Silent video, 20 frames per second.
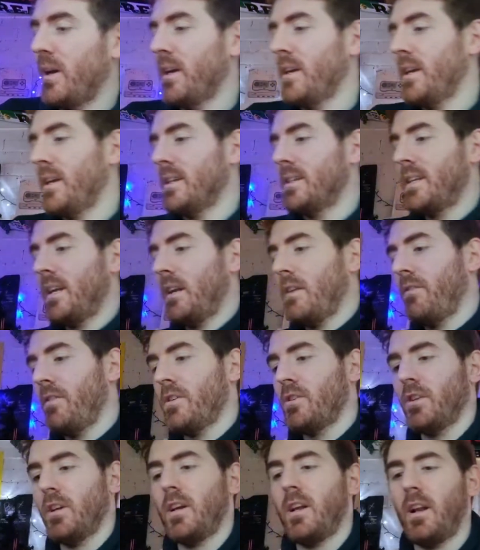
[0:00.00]

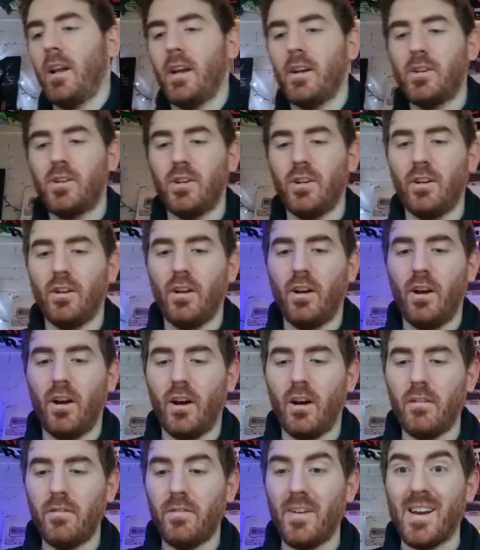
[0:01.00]
Intellivision collection
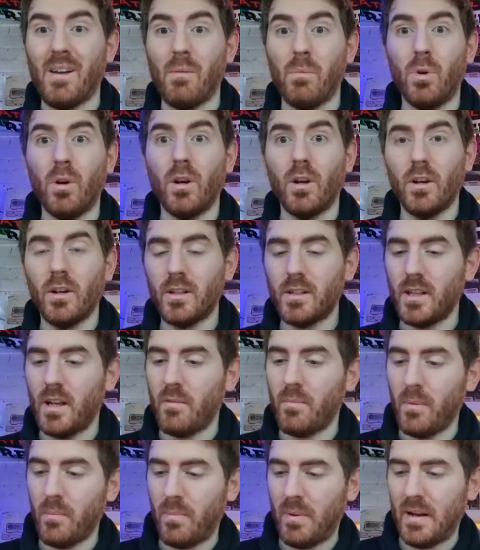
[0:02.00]
off. It works. I've
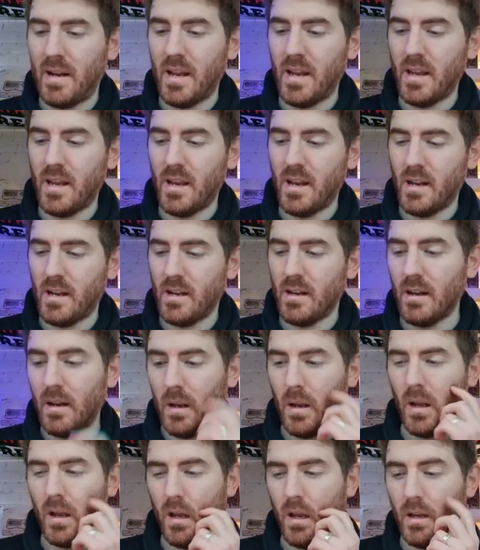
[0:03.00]
been playing
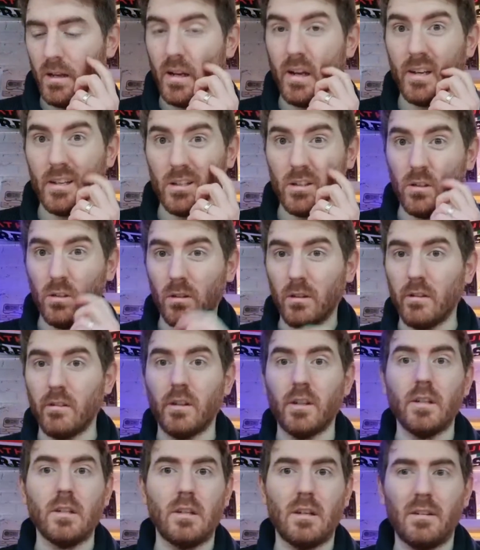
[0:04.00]
Night Stalker on it so